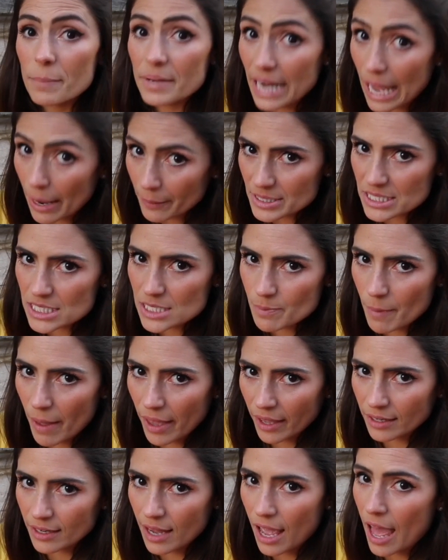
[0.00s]
But now it's
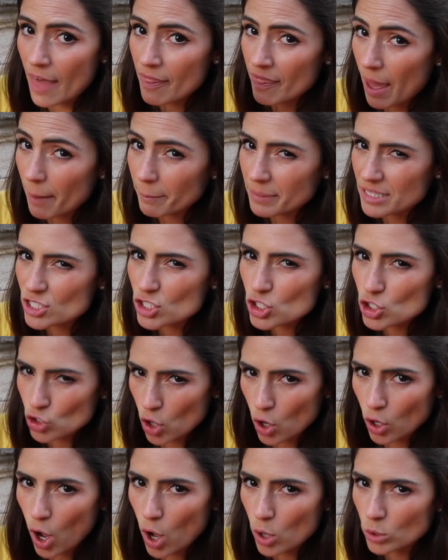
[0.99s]
Spain, and that means
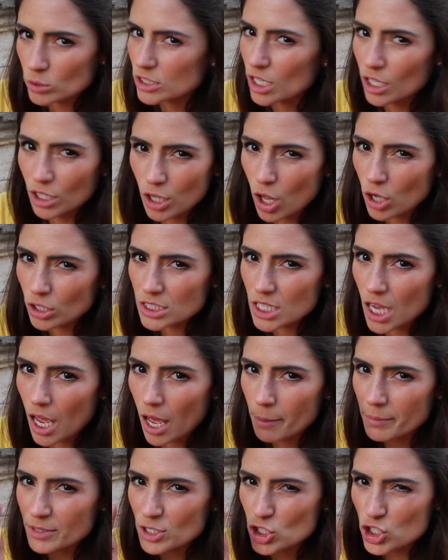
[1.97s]
stronghold,
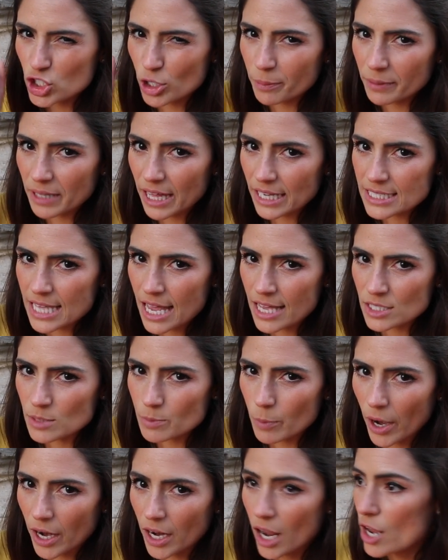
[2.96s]
long-term, triple X
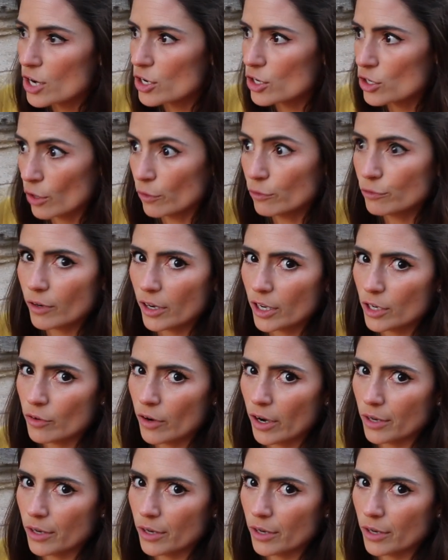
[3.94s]
hairspray. No f***ing